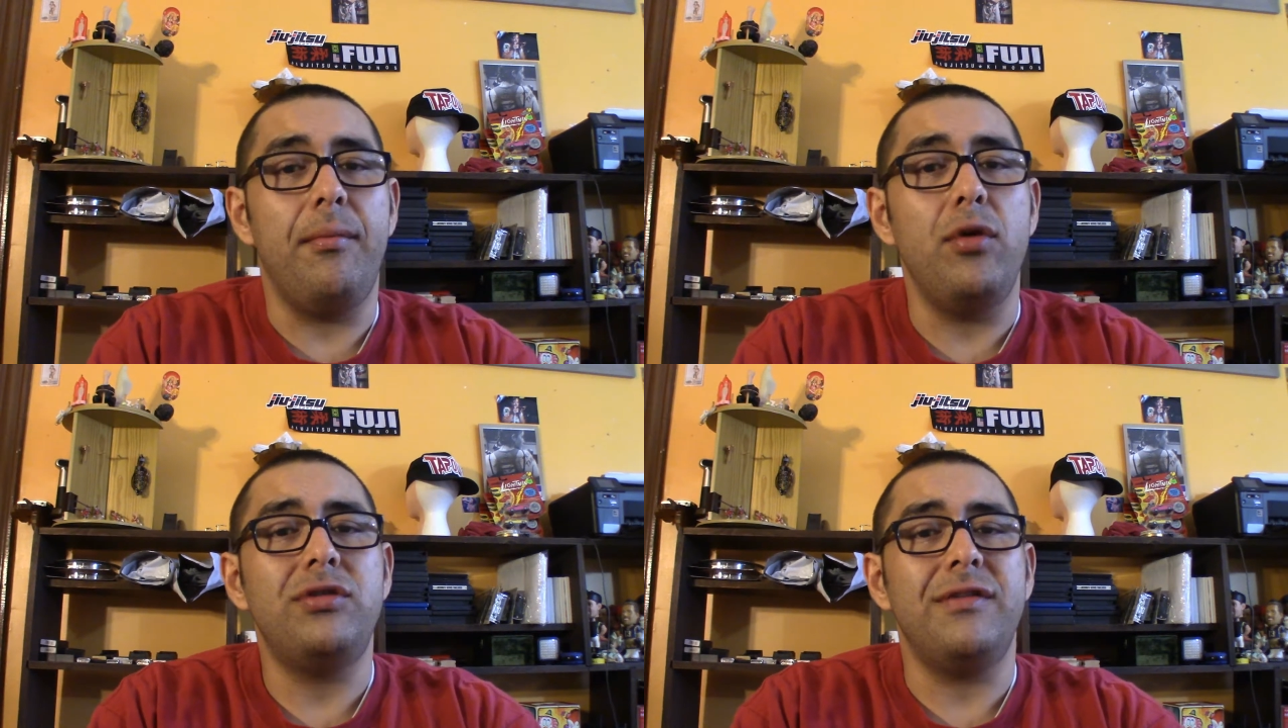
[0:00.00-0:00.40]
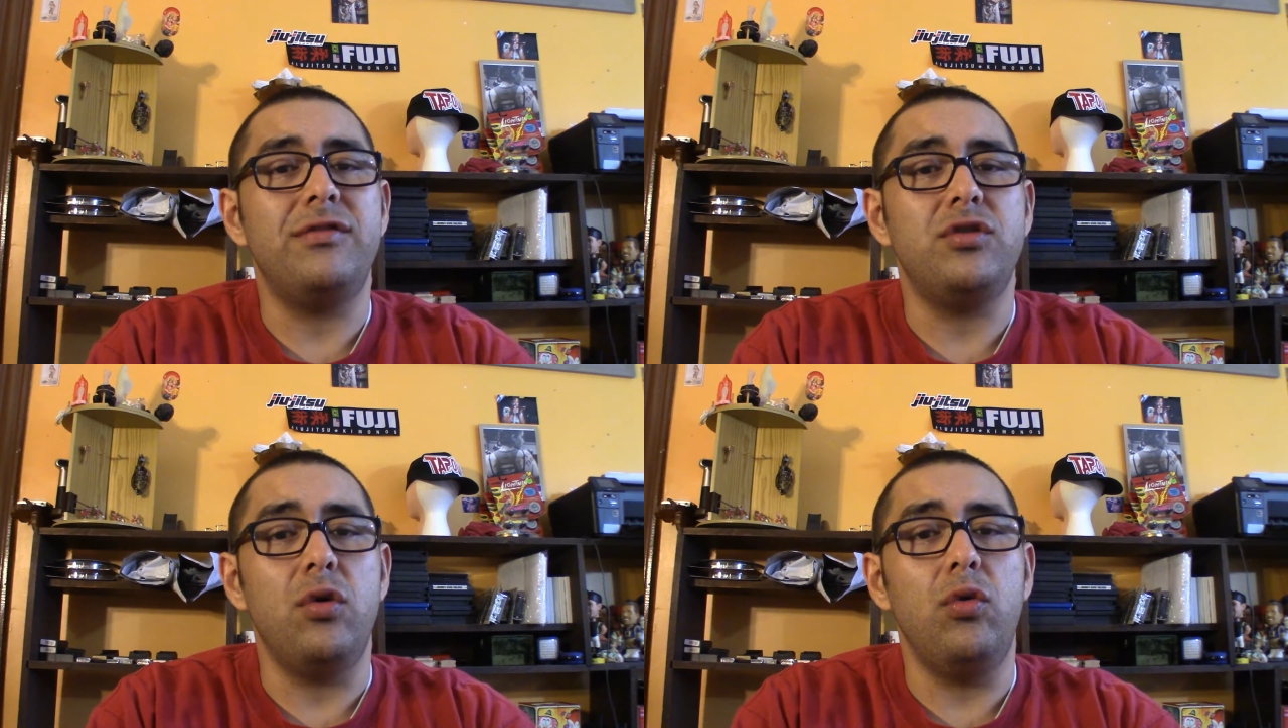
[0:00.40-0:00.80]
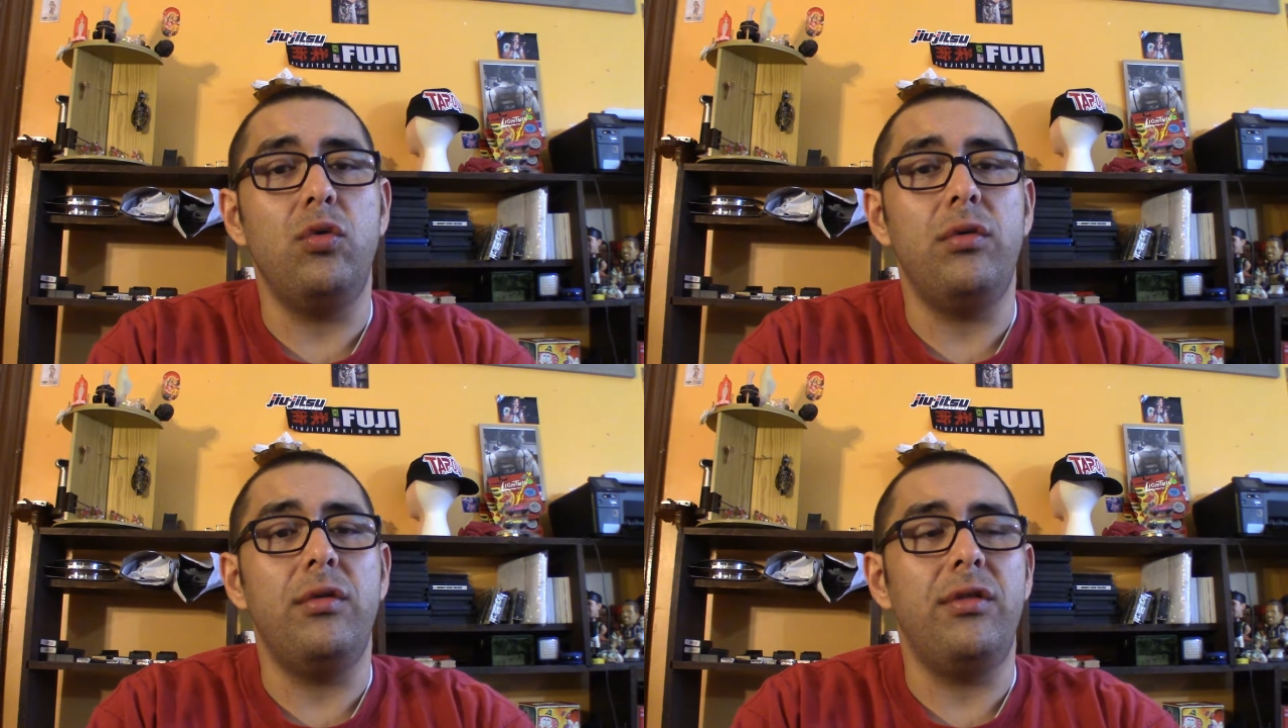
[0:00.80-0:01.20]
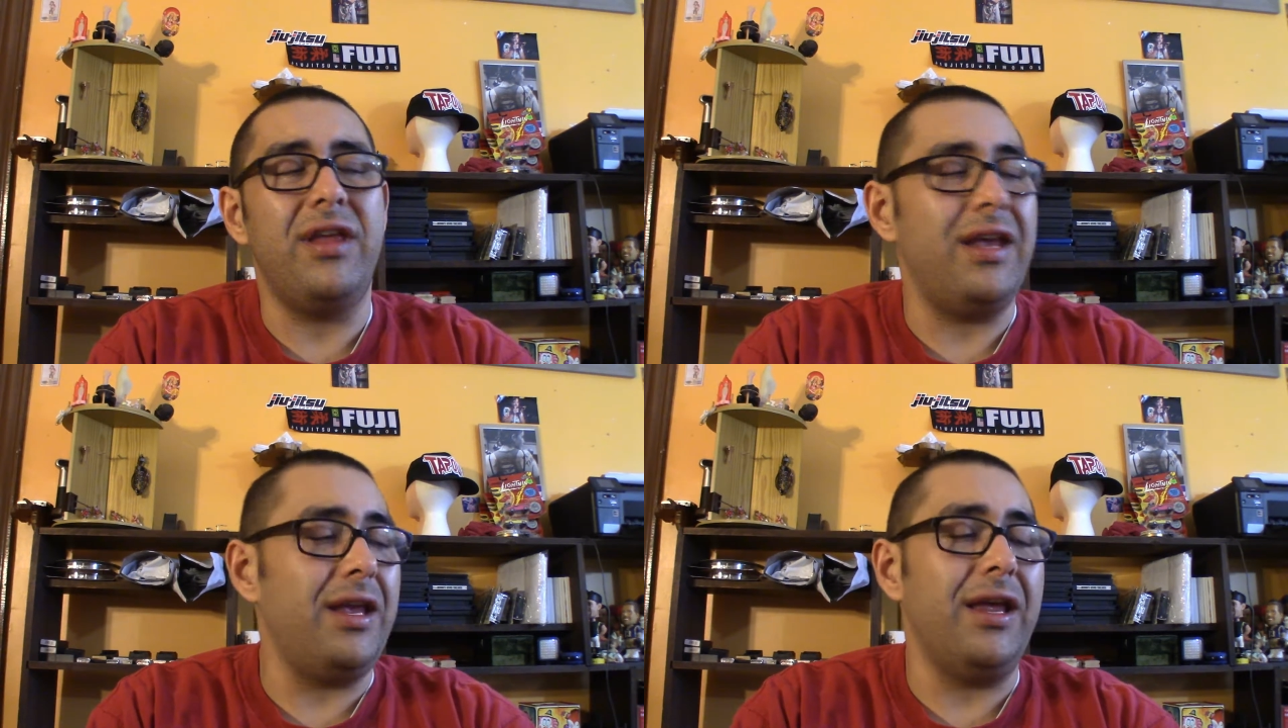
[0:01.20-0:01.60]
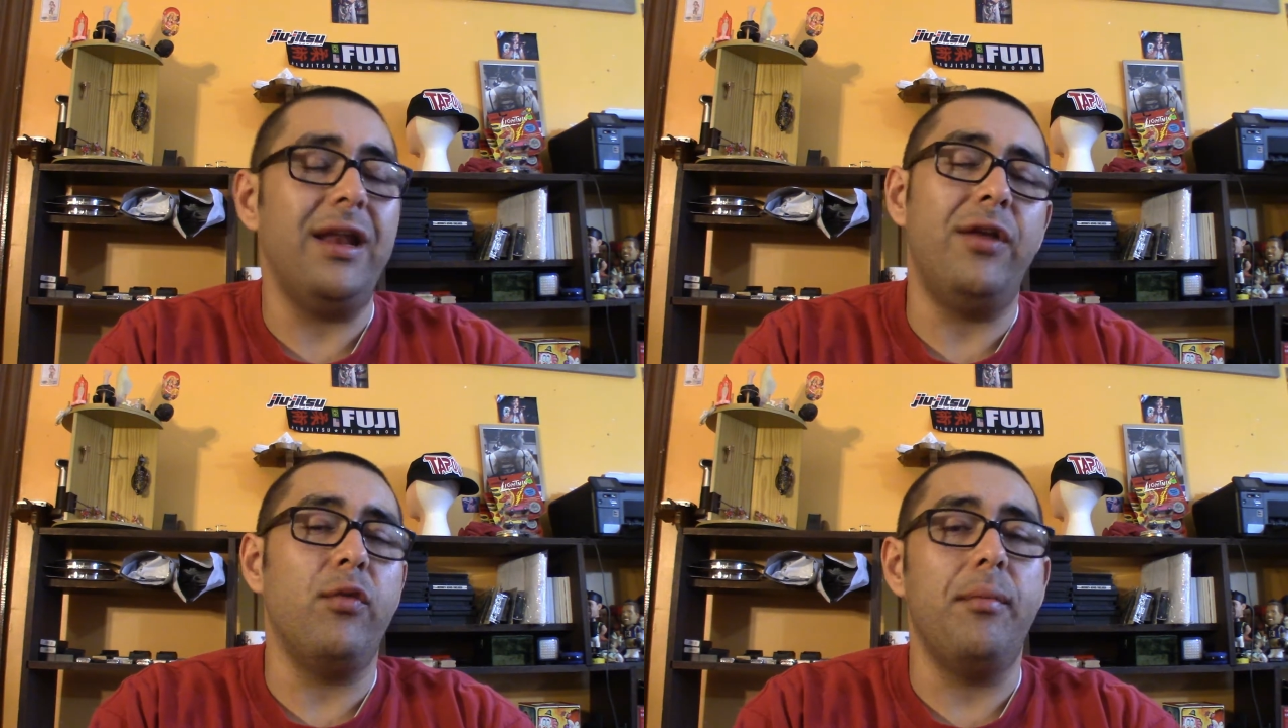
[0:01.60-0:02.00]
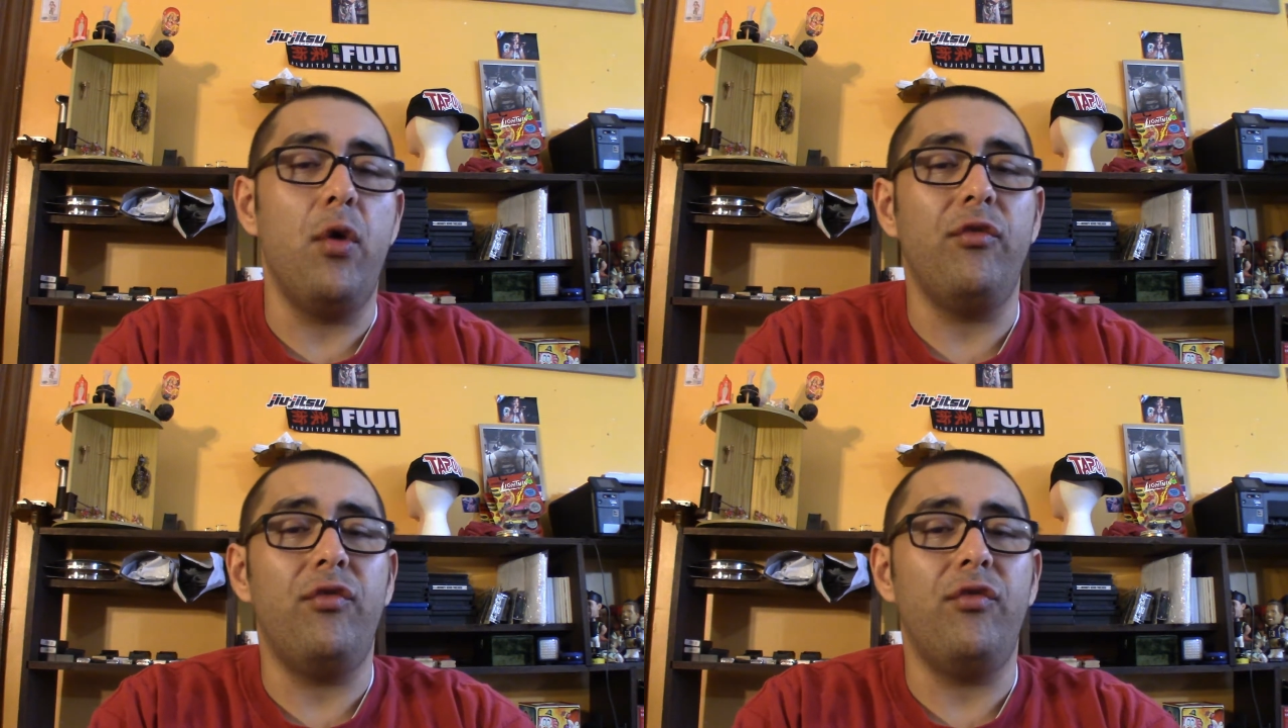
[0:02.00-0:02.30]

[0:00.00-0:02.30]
The most I've sold any remote